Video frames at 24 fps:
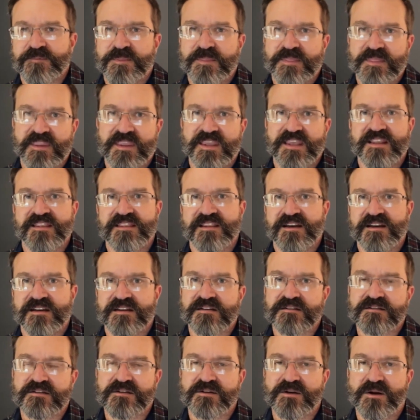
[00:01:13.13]
in the
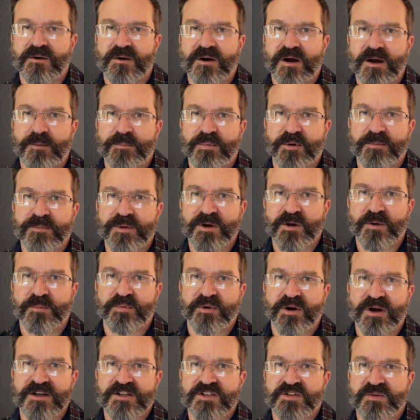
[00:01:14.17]
upper middle
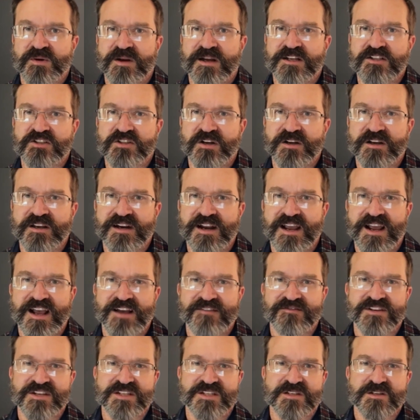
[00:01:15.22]
price range are going to
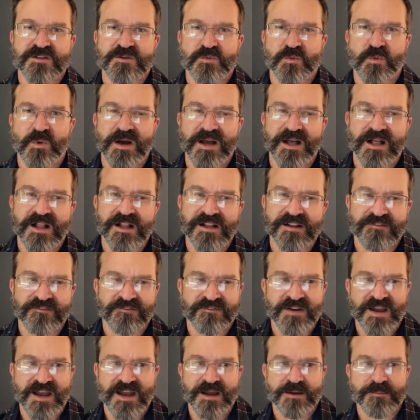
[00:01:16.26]
have this as well. In
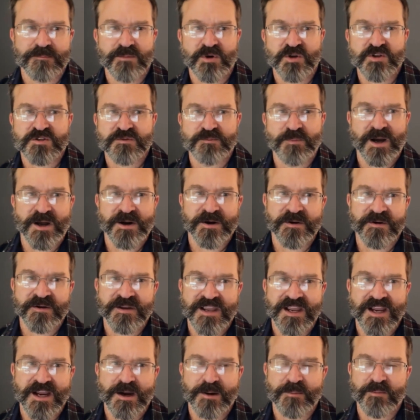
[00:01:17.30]
fact, most modern
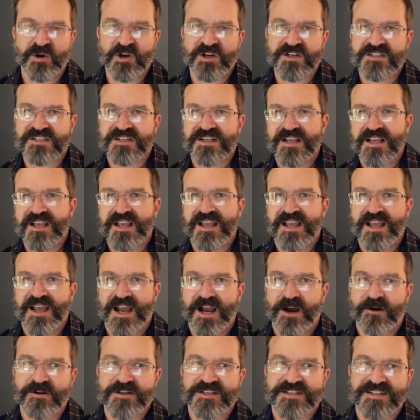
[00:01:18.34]
cameras,
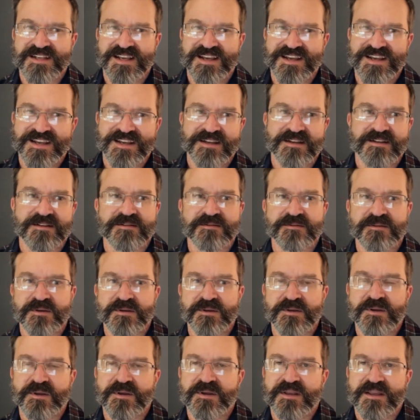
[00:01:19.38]
I would say
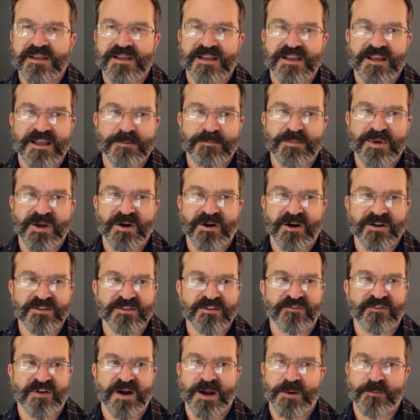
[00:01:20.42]
it'd be hard to
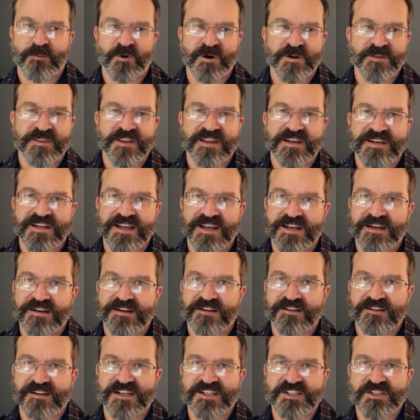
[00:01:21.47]
find one that didn't
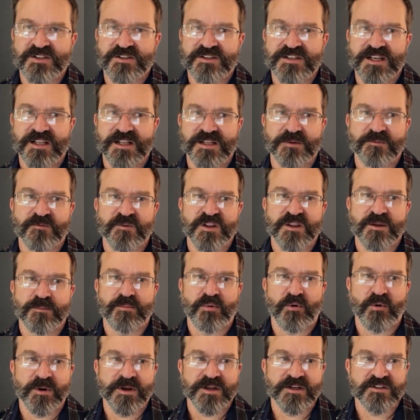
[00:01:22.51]
unless you're dealing with a
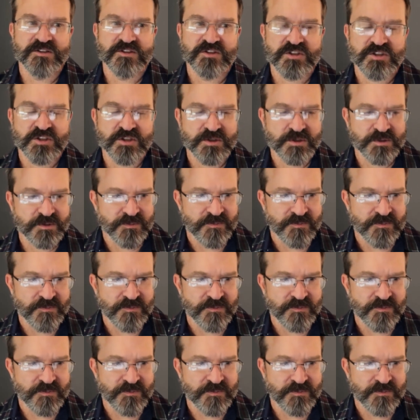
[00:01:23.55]
point and shoot.